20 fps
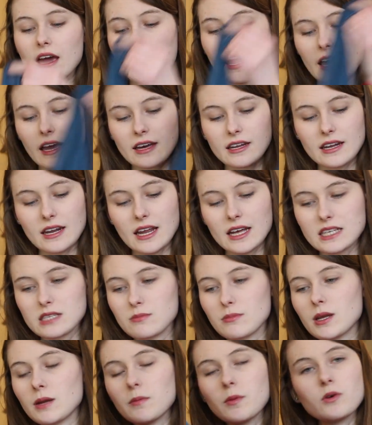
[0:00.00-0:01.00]
and it has
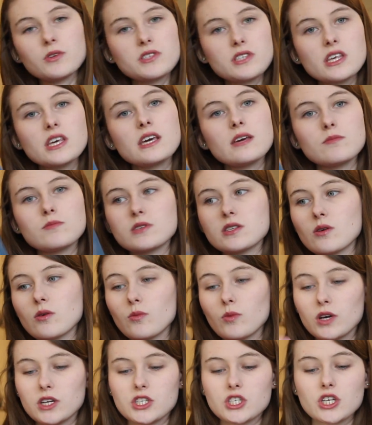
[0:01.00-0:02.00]
minimal seams,
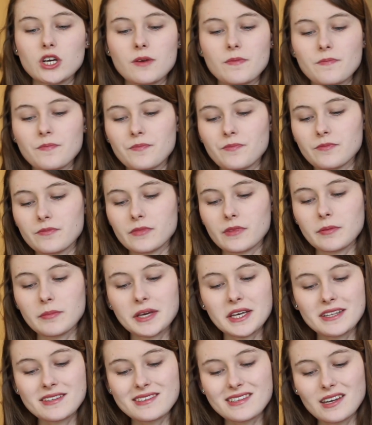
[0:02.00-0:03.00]
which
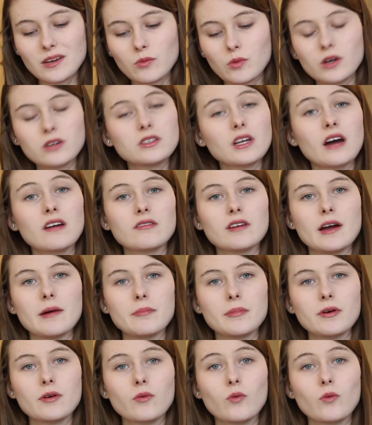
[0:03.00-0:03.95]
means that it will not rip.